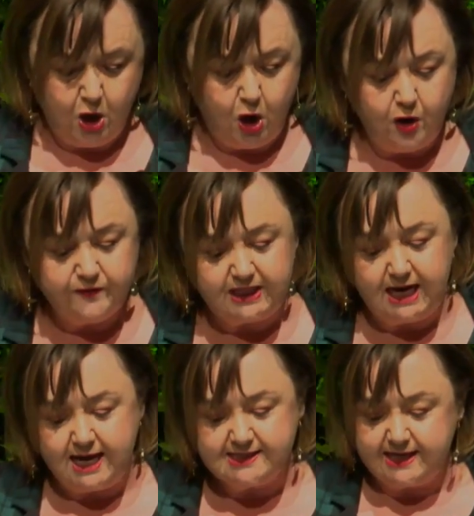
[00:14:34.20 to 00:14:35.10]
Over the
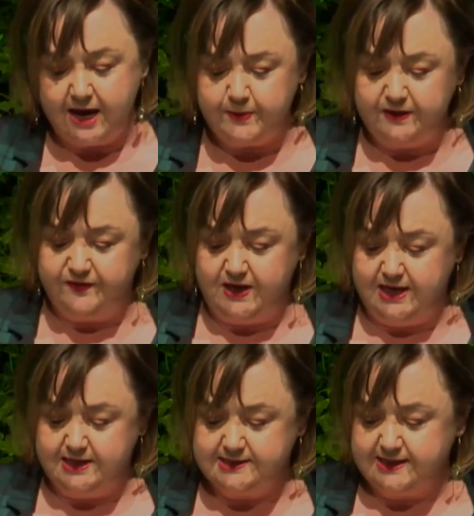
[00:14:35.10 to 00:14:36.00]
last couple of
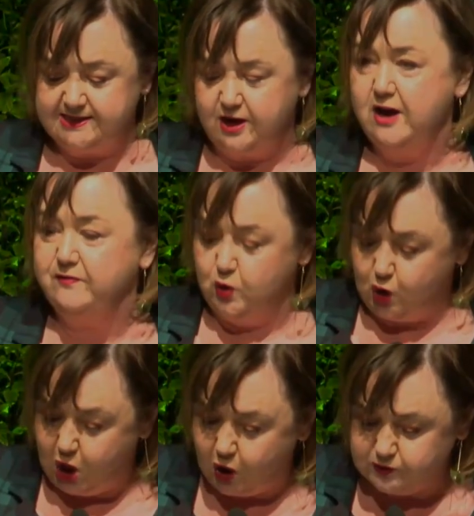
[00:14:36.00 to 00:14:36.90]
years, as I have looked
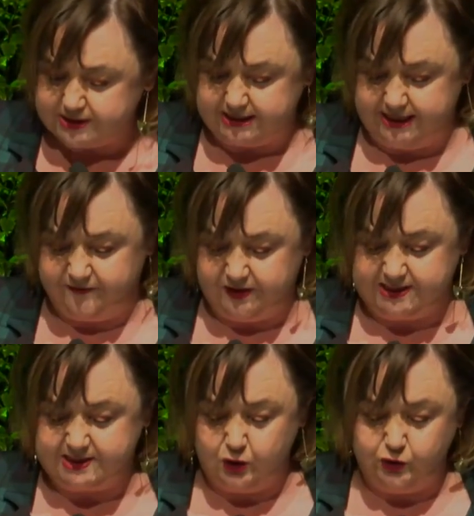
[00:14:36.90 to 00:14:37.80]
closely for the
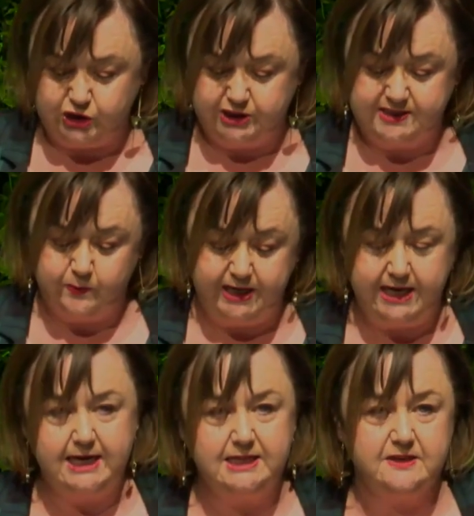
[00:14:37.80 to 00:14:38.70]
solutions we
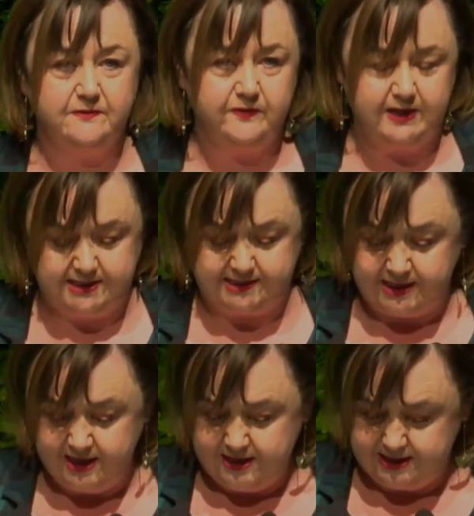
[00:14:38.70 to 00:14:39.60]
need to fix
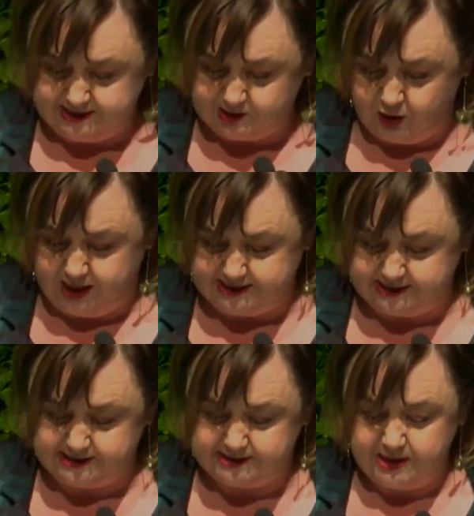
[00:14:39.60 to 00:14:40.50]
this
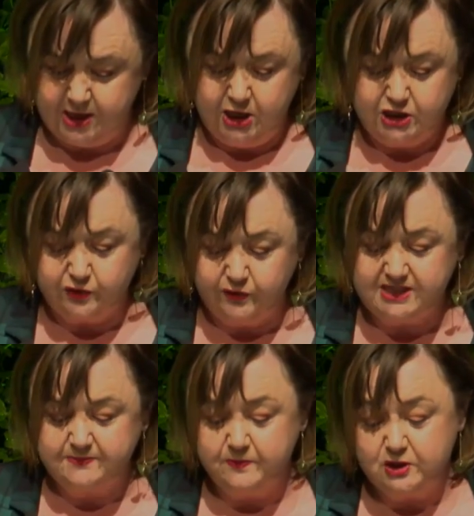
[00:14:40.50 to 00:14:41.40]
crisis, to
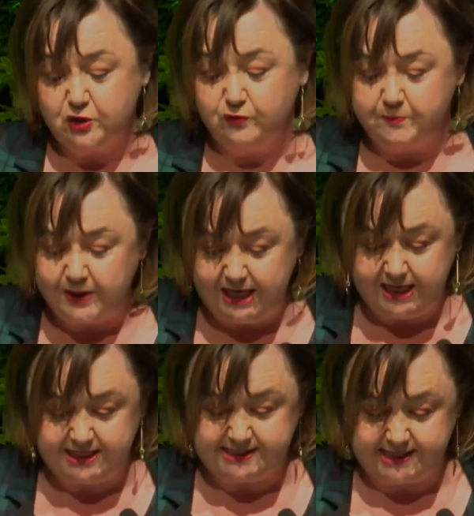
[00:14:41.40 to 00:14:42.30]

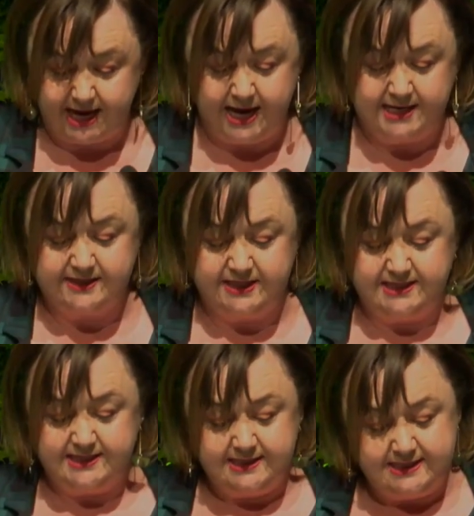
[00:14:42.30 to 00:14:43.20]
repair the scars of
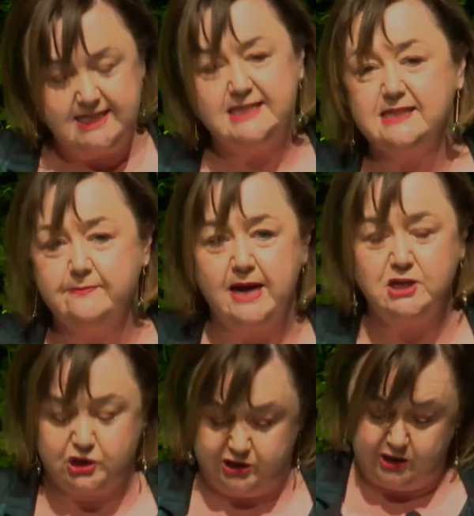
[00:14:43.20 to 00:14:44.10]
the
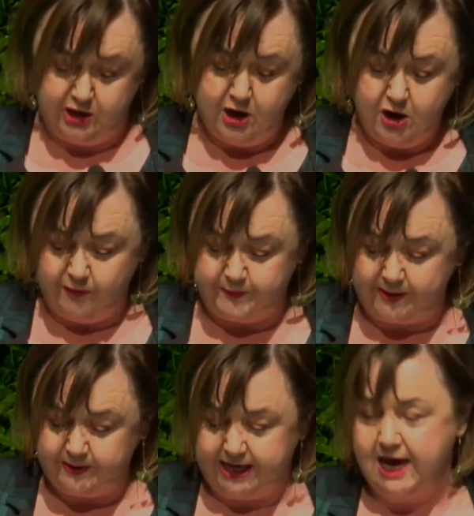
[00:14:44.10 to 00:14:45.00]
decimation of
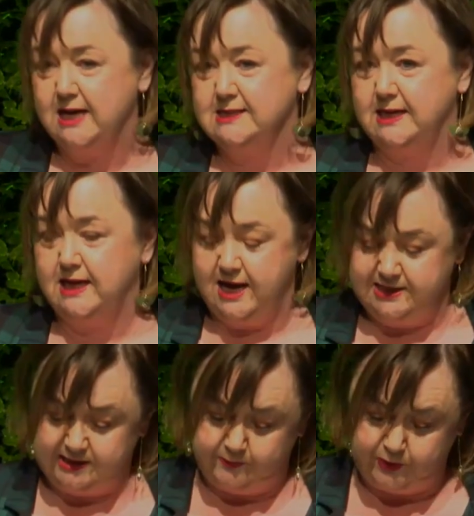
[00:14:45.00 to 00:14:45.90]
public housing
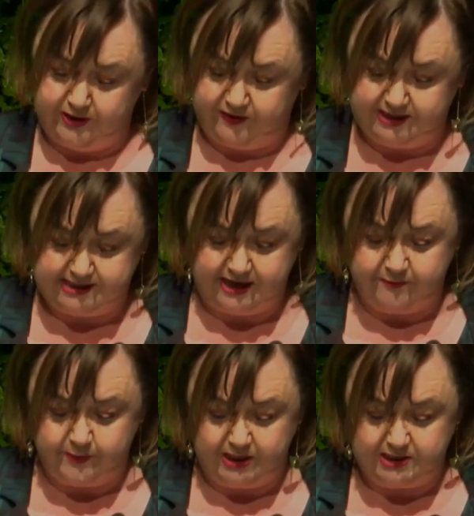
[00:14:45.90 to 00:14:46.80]
under the previous
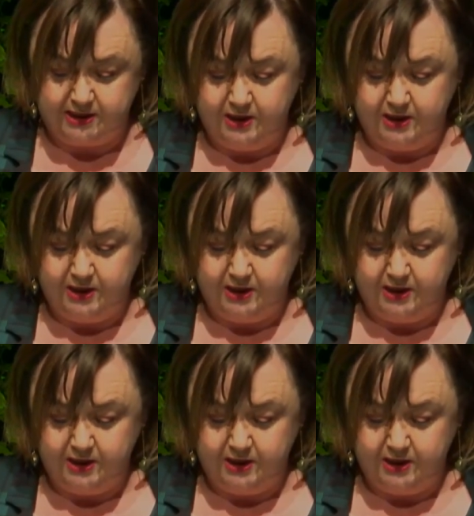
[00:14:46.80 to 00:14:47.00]
government,